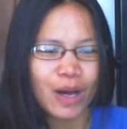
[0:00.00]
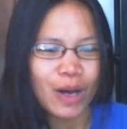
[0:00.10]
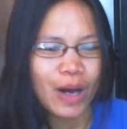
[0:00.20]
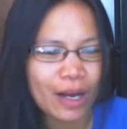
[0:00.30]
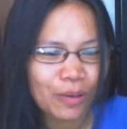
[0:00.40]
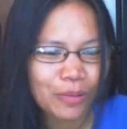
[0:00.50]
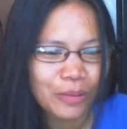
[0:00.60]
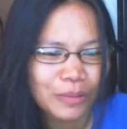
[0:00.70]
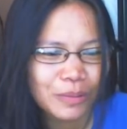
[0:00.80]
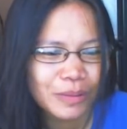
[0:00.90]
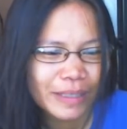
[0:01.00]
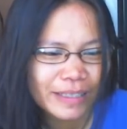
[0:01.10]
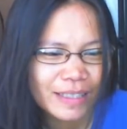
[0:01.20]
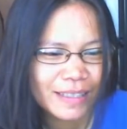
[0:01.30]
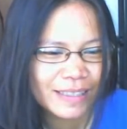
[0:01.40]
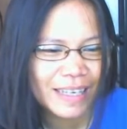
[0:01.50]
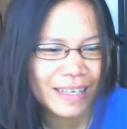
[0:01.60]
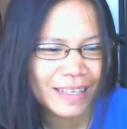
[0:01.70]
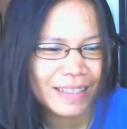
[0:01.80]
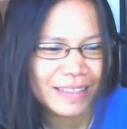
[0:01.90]
How is
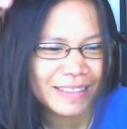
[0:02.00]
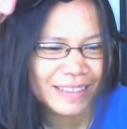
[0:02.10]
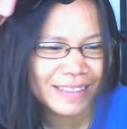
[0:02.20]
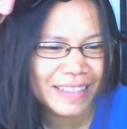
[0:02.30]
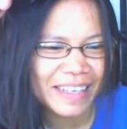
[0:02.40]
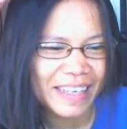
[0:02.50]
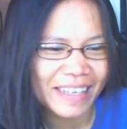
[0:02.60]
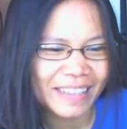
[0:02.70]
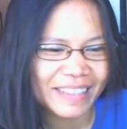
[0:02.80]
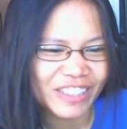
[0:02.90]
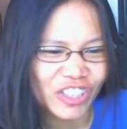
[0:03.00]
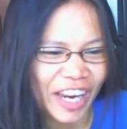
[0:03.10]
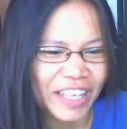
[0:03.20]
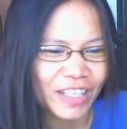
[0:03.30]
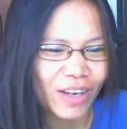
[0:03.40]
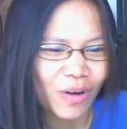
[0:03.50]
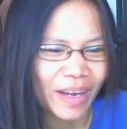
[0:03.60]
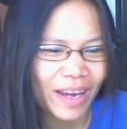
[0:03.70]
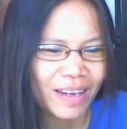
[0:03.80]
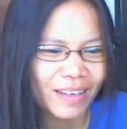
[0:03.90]
singing Shane Yoki?